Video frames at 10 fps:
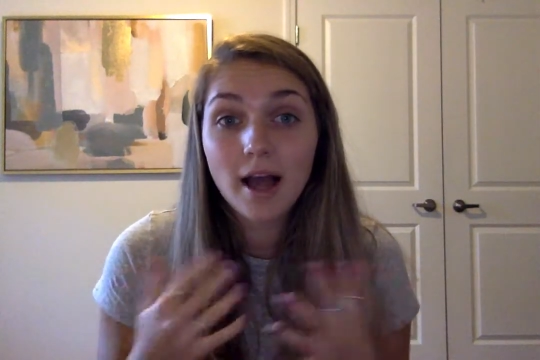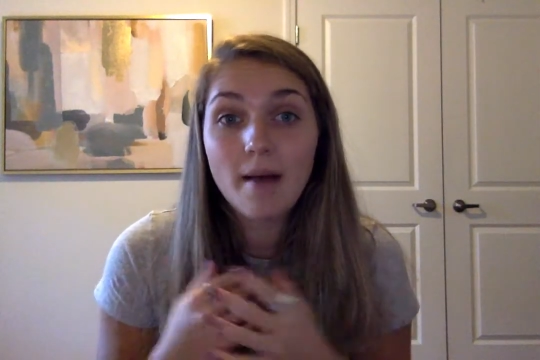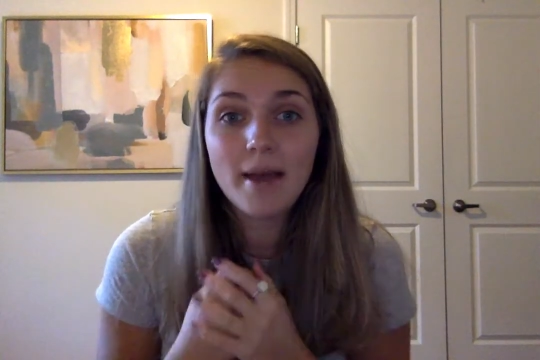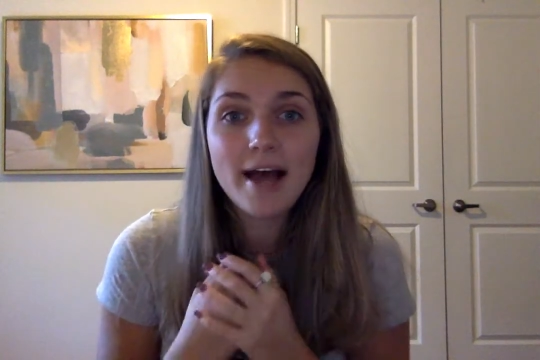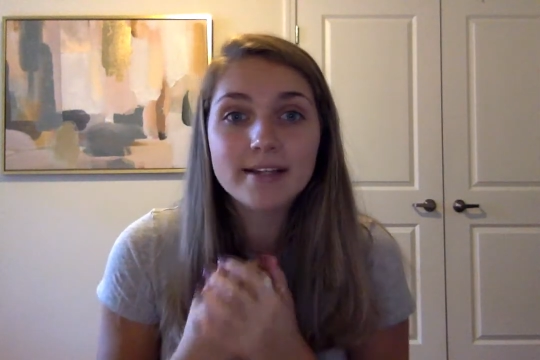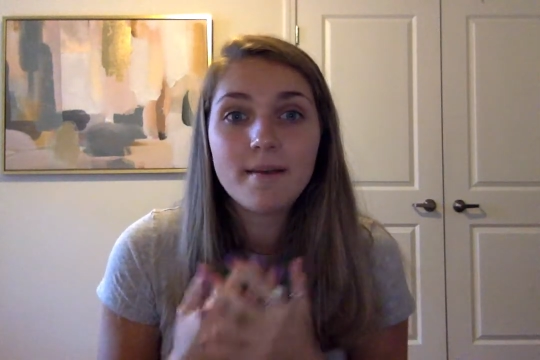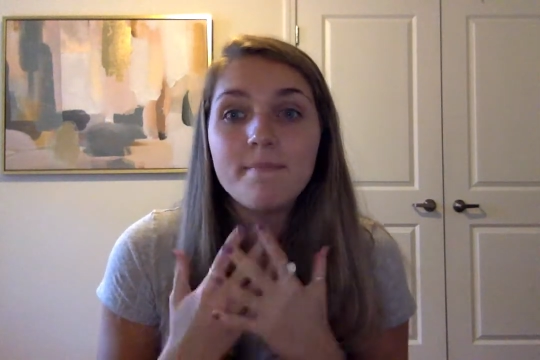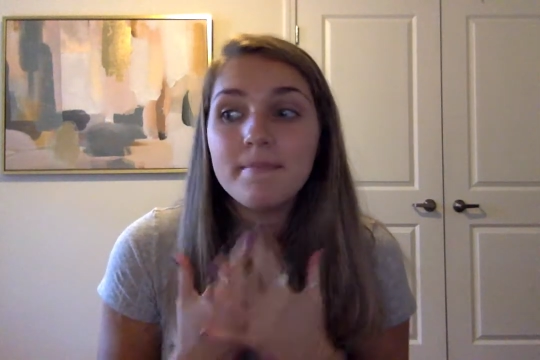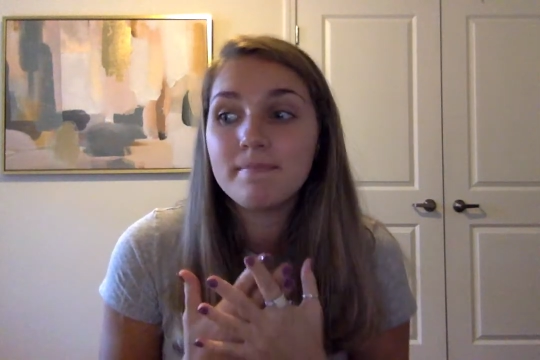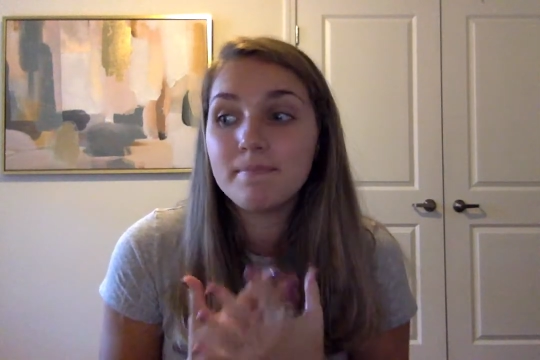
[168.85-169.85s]
and um, it has a
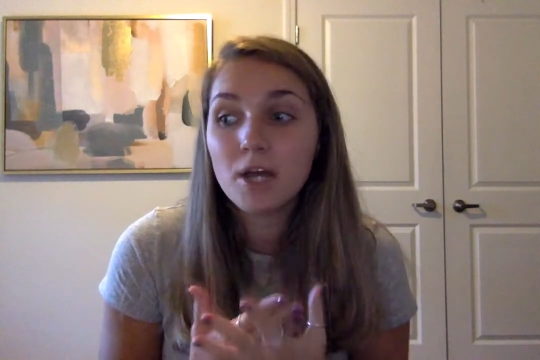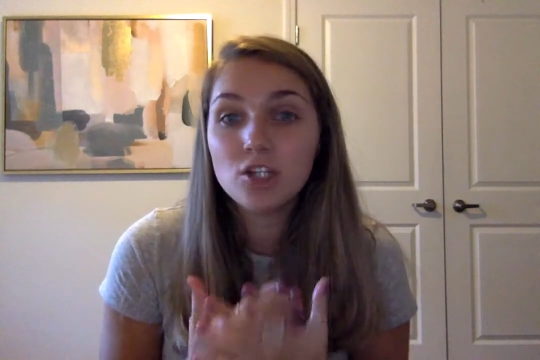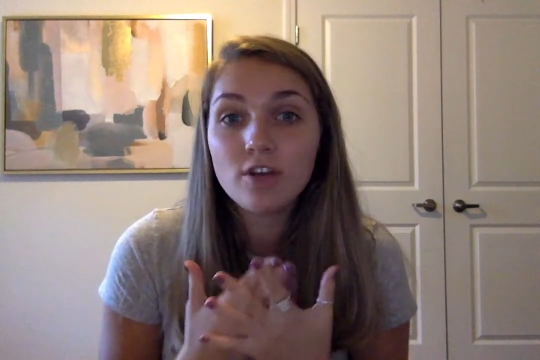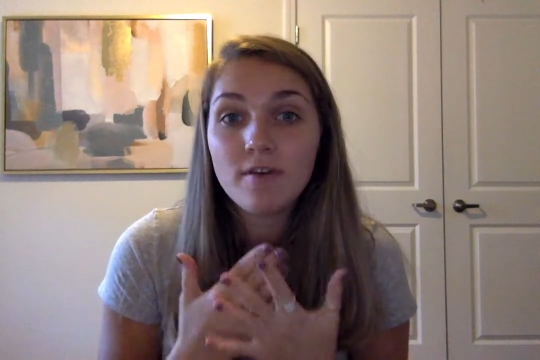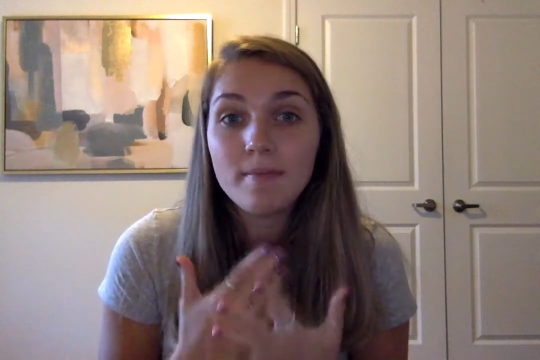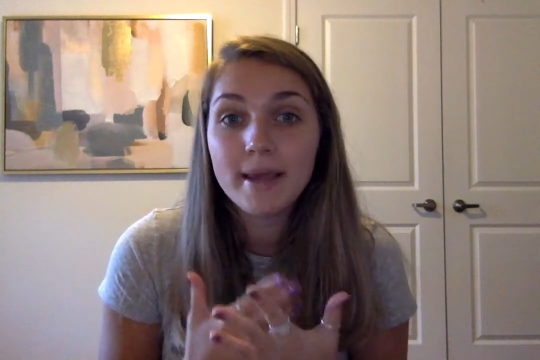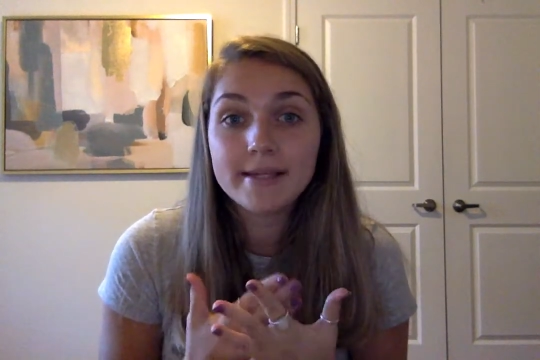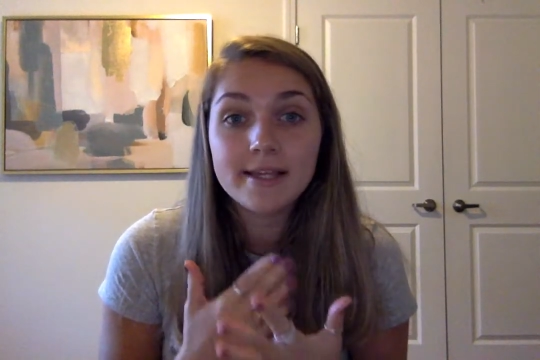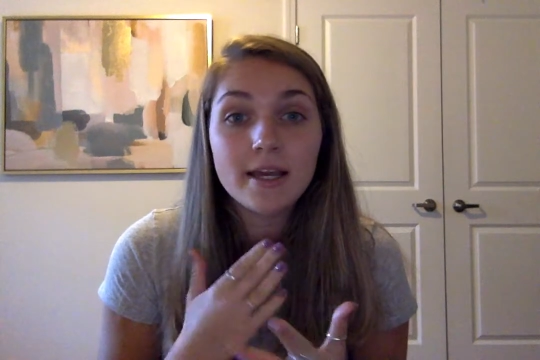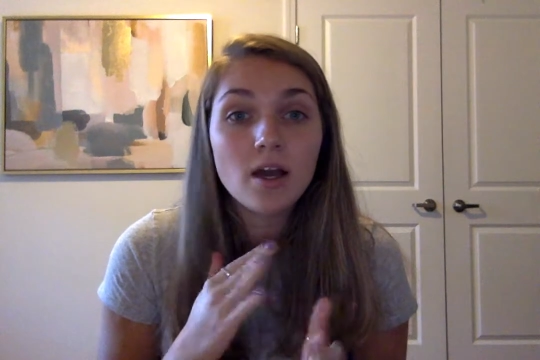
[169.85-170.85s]
bunch of
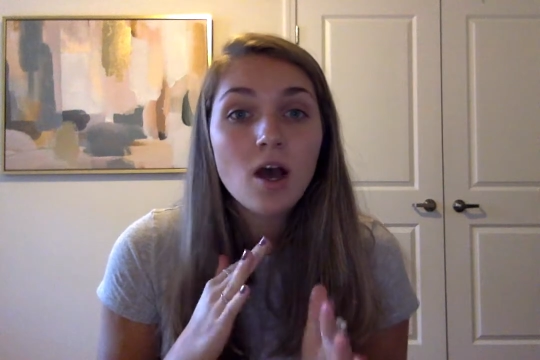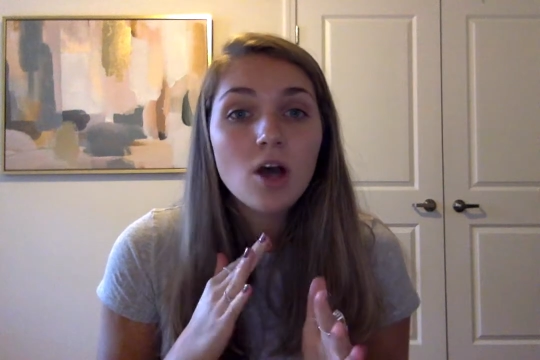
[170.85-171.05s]
amazing,